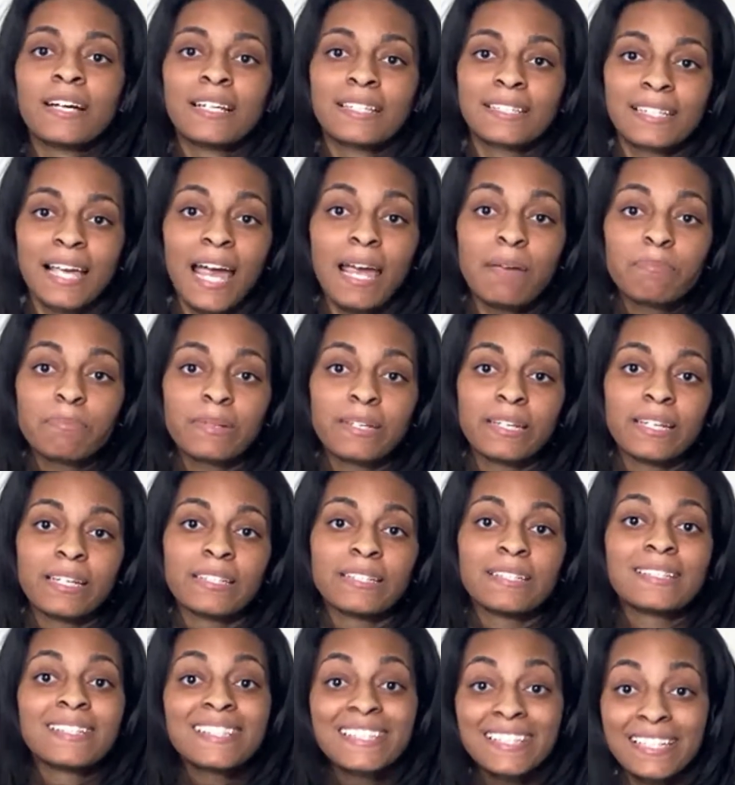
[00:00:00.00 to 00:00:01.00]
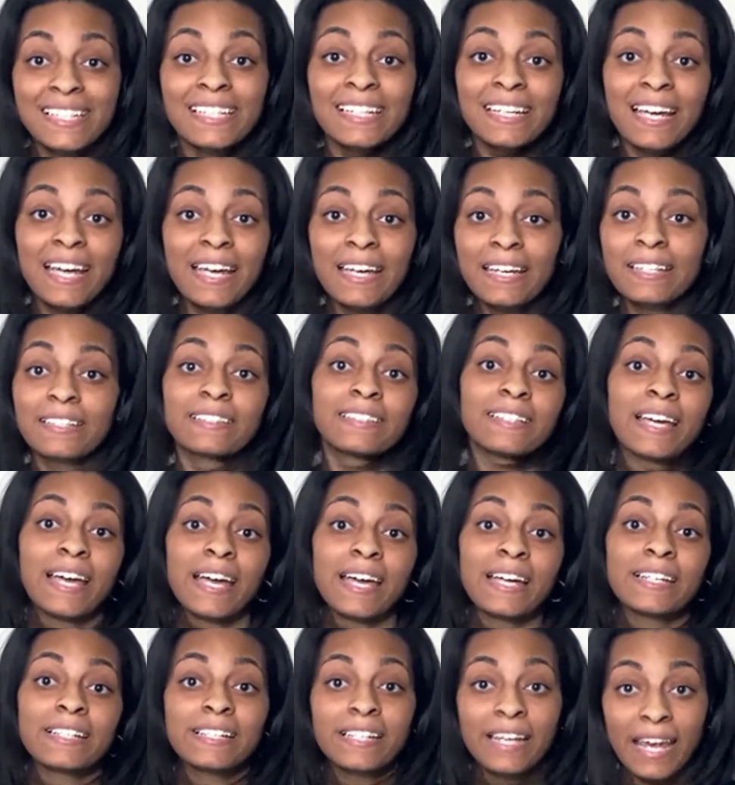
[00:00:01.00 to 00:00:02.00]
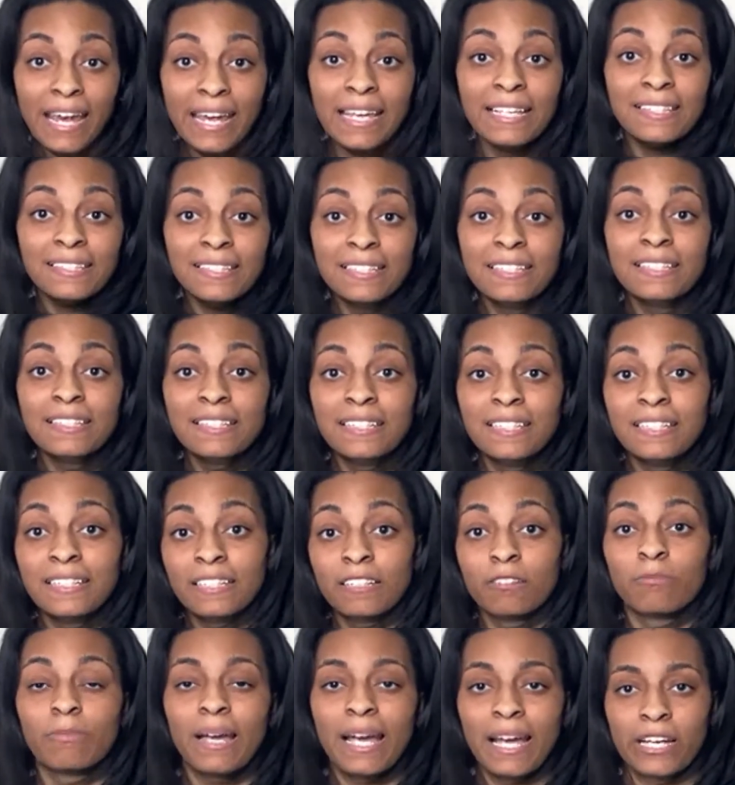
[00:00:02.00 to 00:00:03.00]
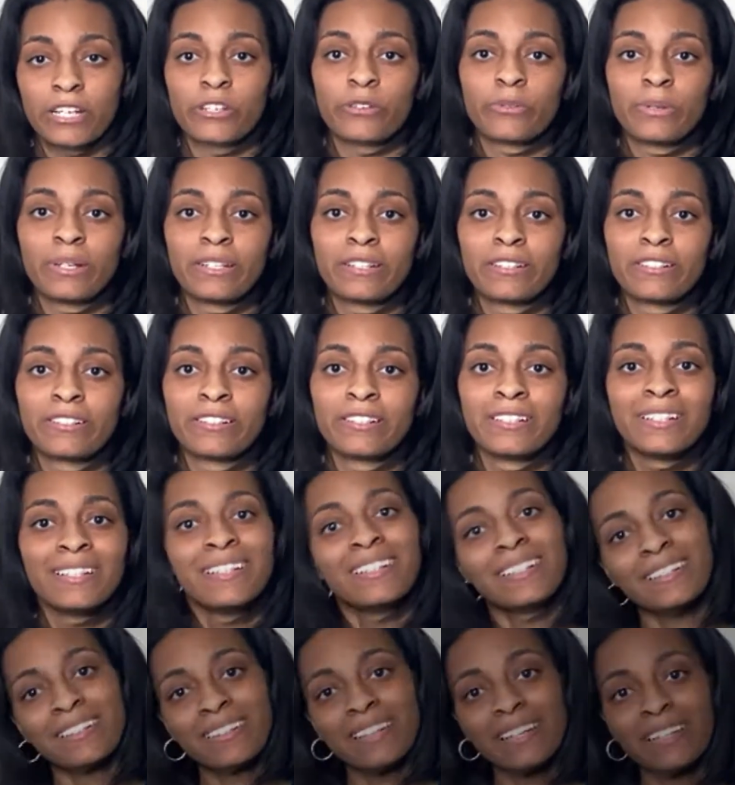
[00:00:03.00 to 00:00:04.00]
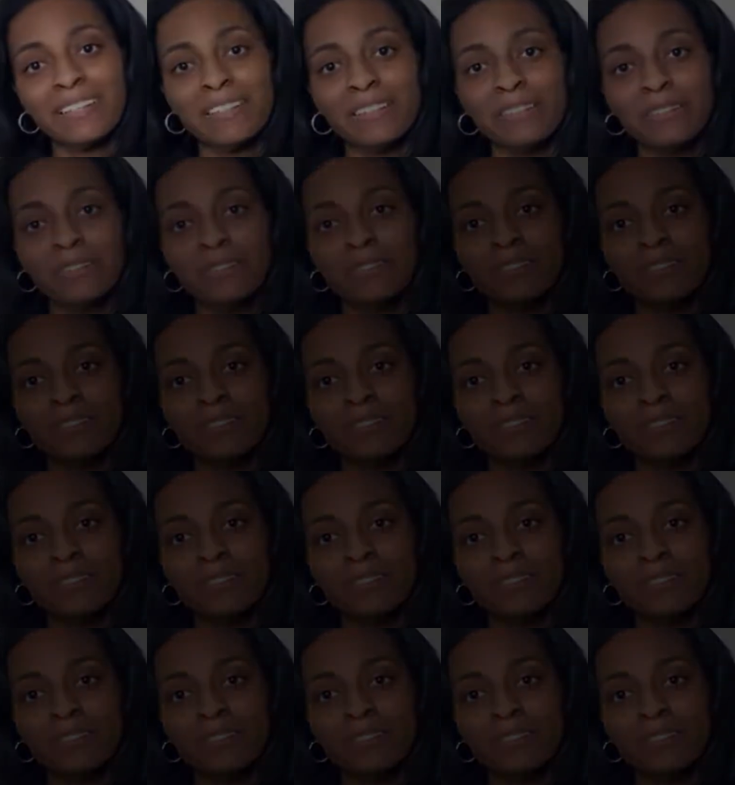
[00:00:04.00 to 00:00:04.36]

type in TA-ACTM actuator. Thank you.